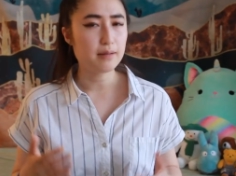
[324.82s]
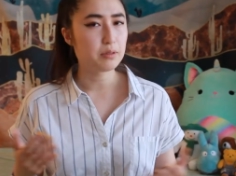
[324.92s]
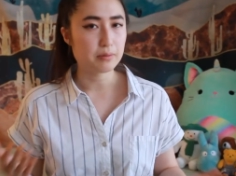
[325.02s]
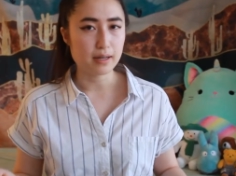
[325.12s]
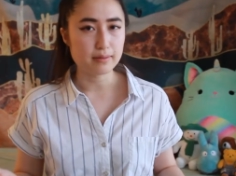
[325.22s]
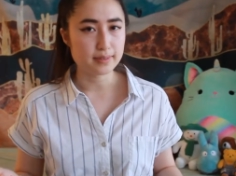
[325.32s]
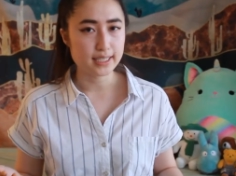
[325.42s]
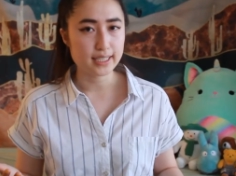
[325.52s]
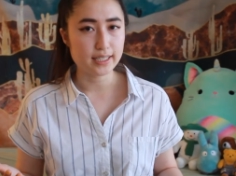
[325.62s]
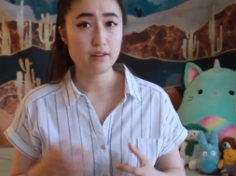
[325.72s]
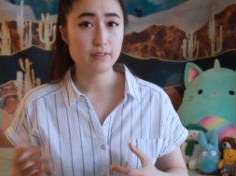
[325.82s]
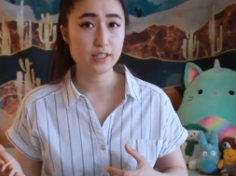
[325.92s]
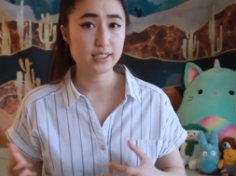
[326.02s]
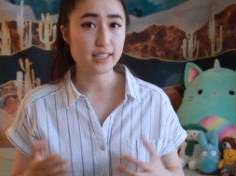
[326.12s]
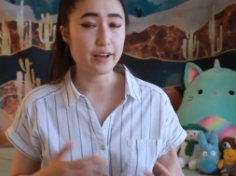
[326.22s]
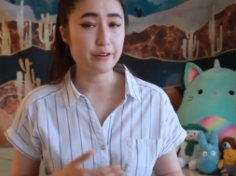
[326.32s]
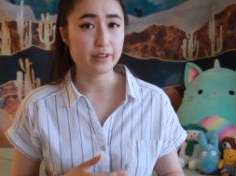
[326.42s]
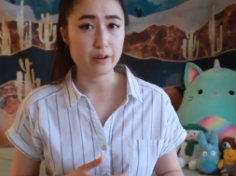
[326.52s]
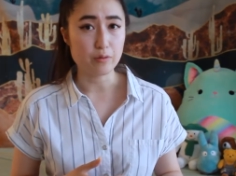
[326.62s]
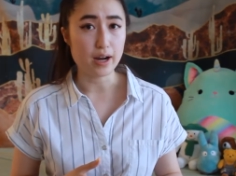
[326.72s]
Couple problems here. First, I don't
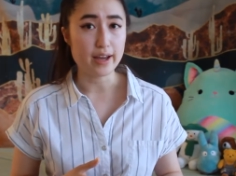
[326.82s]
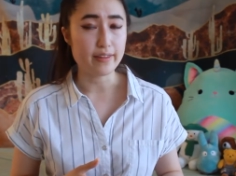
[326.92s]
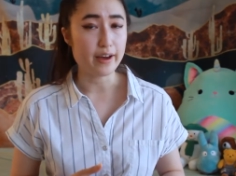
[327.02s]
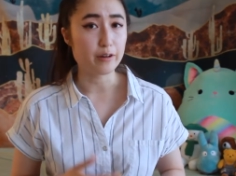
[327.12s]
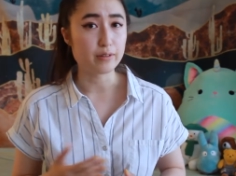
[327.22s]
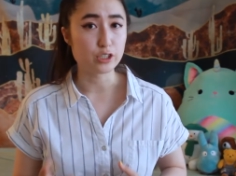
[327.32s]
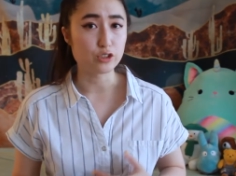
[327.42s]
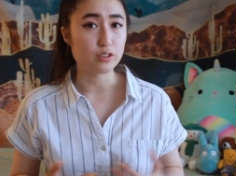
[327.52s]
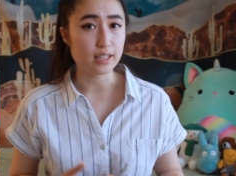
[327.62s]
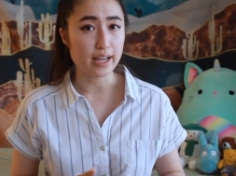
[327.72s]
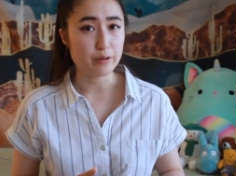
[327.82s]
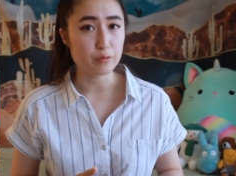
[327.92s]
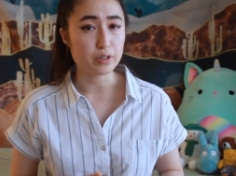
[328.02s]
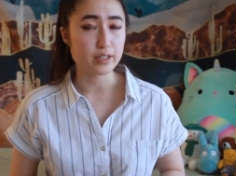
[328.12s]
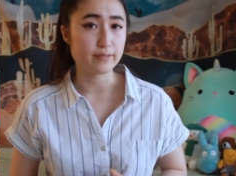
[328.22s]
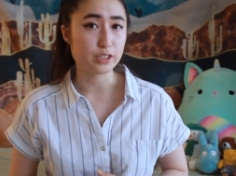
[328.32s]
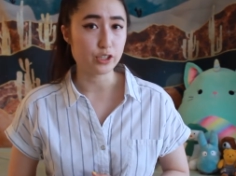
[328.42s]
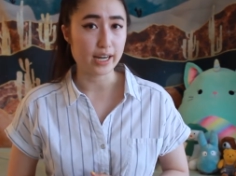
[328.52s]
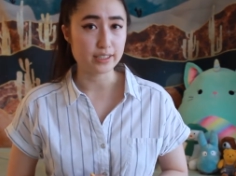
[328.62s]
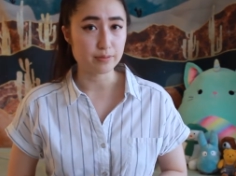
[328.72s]
get why that original light wouldn't have
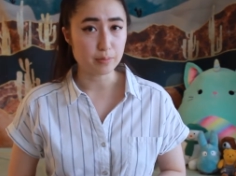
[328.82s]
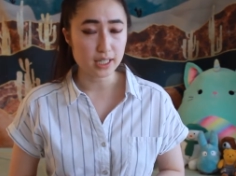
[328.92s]
attracted